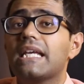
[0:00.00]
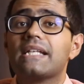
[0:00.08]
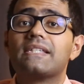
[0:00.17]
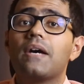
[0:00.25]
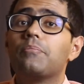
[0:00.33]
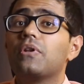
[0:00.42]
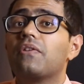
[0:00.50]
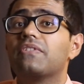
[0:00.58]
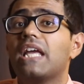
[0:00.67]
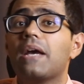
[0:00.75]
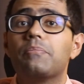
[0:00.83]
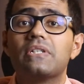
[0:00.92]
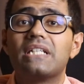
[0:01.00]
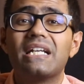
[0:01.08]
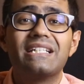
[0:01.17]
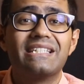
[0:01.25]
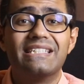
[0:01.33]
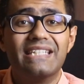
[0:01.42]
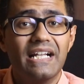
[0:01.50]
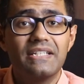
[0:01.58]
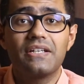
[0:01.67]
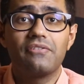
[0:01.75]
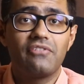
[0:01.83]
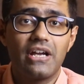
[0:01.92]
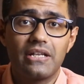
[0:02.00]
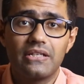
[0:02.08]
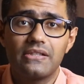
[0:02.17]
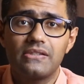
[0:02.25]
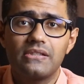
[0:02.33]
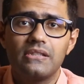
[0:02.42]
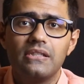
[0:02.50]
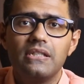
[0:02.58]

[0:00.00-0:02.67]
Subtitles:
the example of the hepatitis delta virus.